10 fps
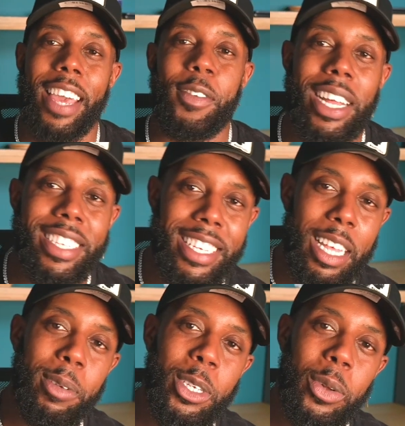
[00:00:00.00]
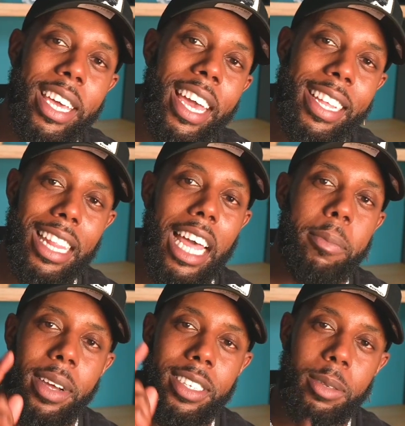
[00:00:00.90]
if you like today's episode, again, hit the
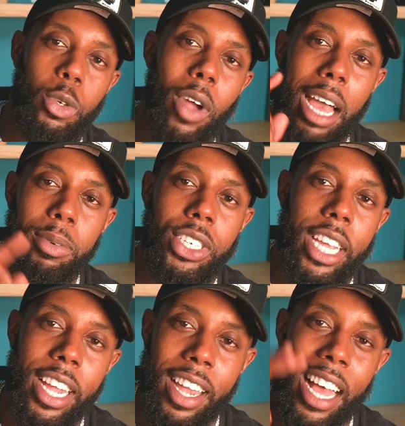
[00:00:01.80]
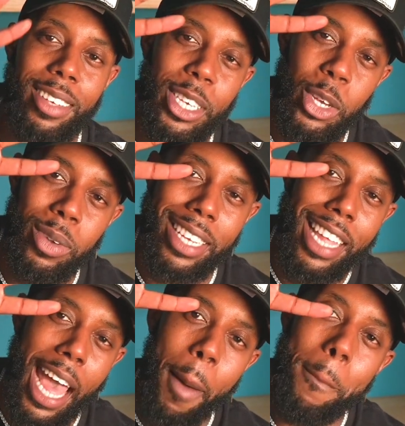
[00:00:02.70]
like button, subscribe, share, and I'll see you next
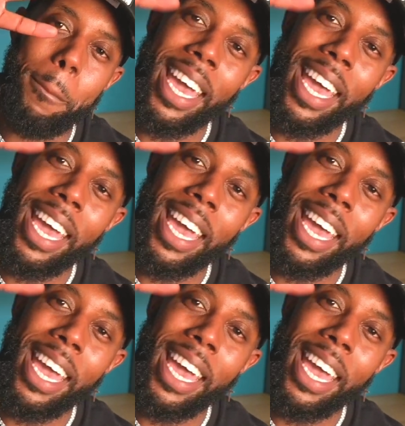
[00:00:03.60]
time.